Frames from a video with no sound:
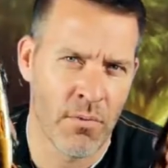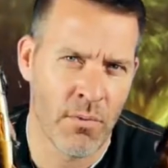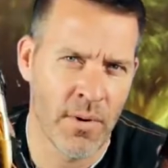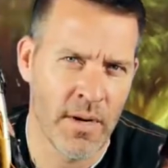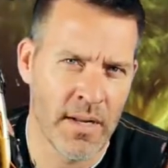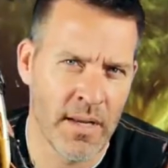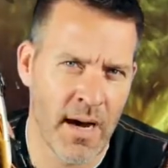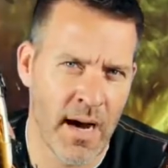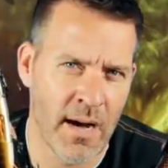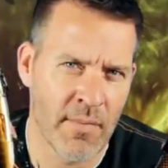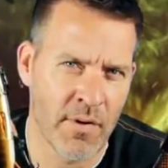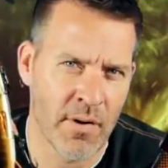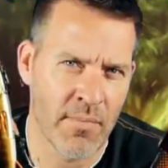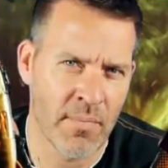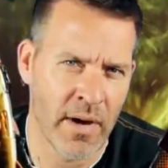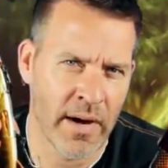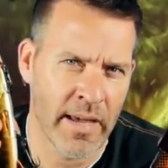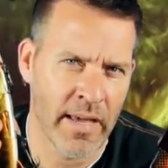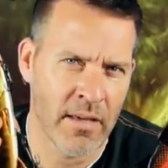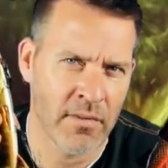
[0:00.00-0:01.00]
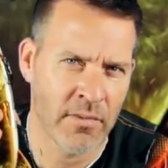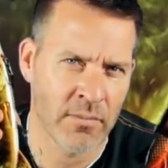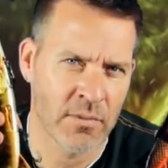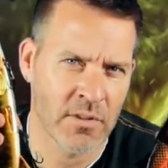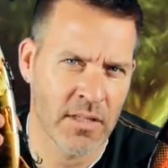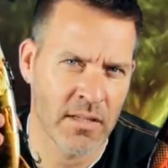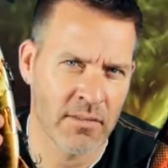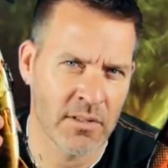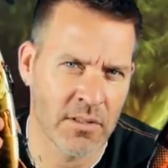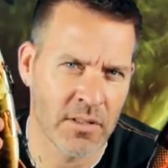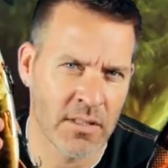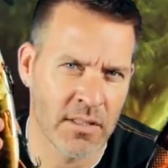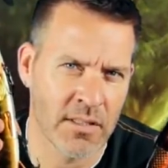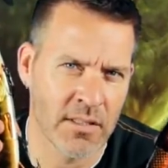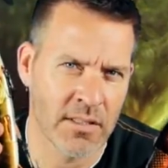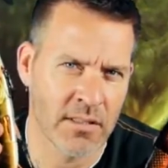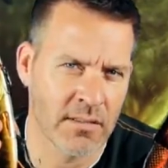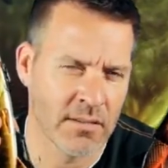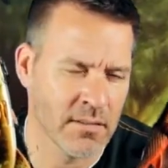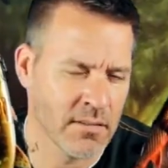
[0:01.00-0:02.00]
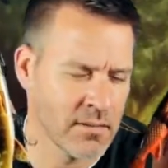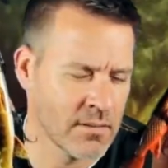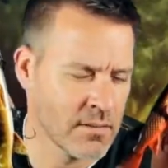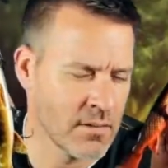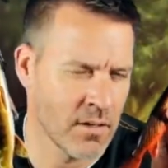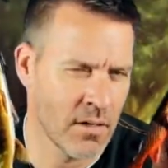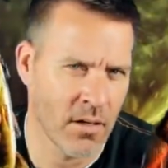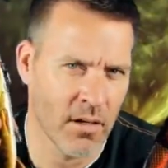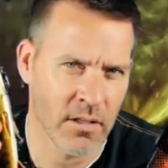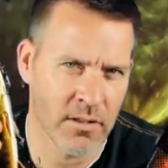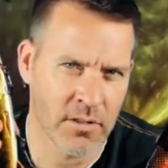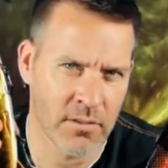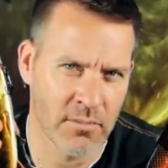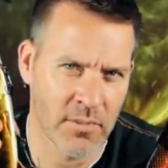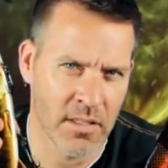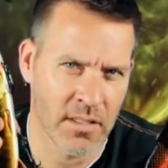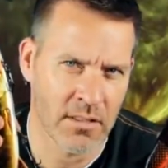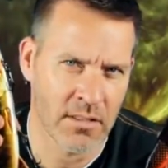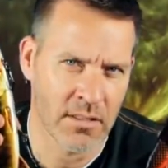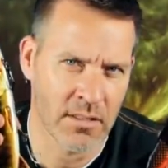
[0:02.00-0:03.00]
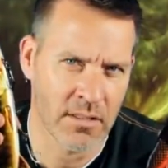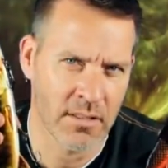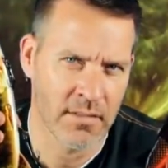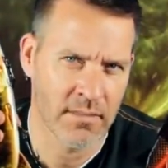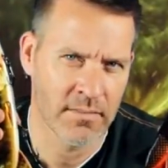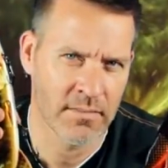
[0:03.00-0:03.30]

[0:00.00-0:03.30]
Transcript: 3D hybrid Pike from Savage Gear, awesomeness.